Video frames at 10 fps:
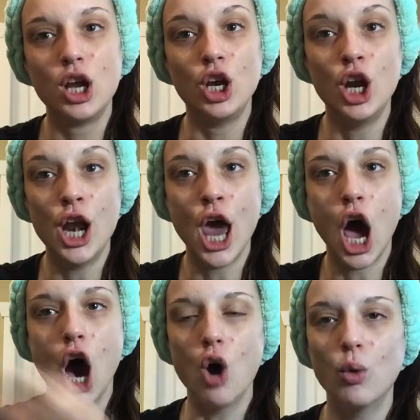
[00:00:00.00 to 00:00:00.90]

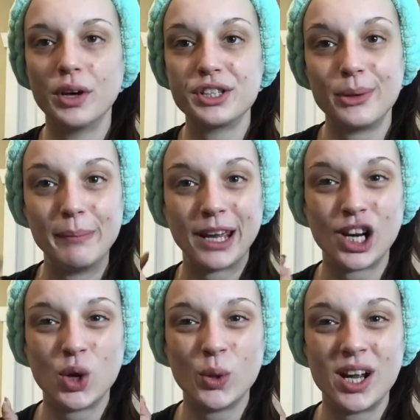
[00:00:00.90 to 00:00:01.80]
No. So am I
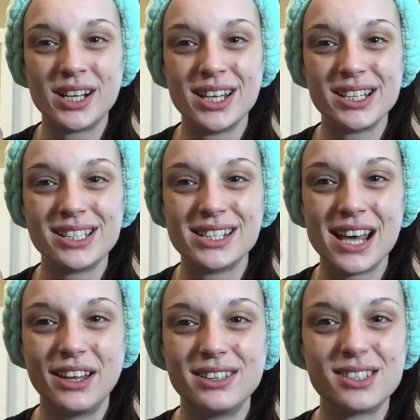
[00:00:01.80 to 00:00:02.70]
gonna hold on to this
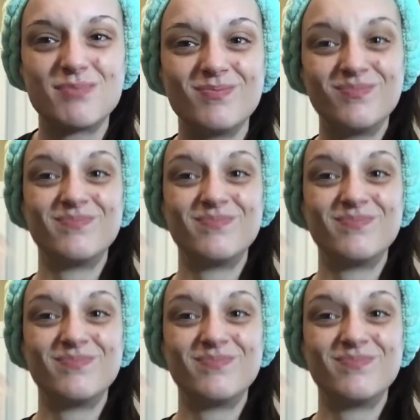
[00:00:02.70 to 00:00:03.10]
until it's